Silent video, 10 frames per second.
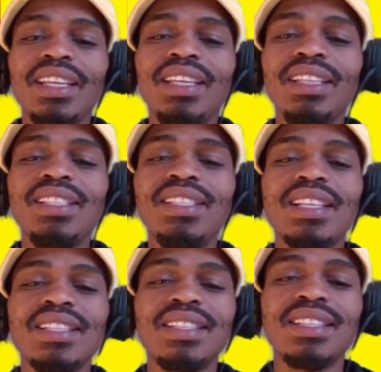He
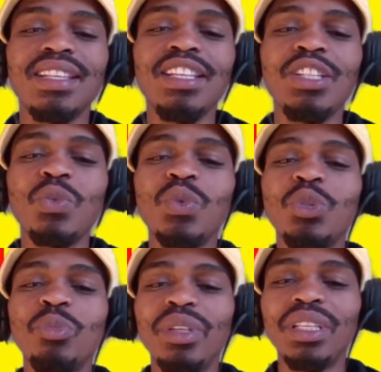says it
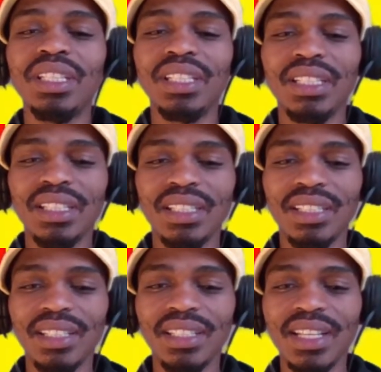would be
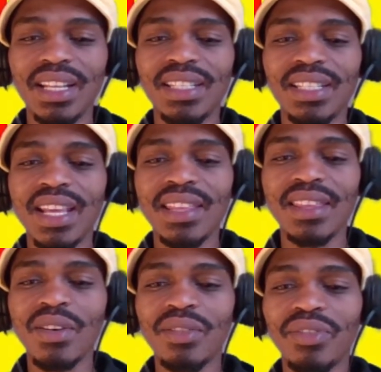the
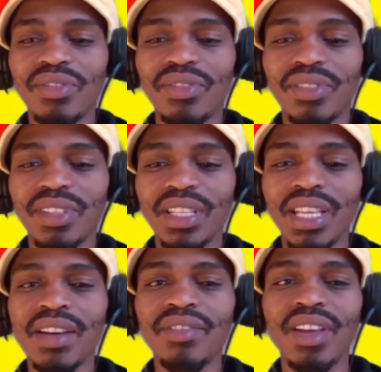death of
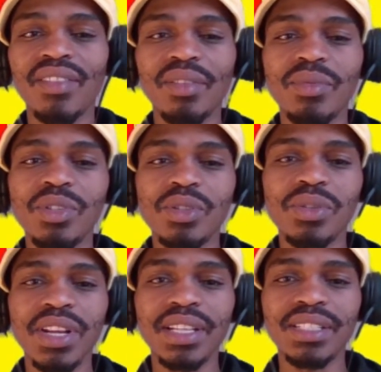EFF. Let me show
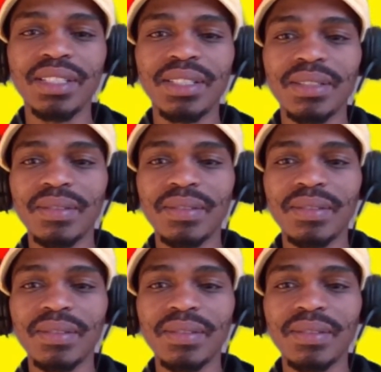you this.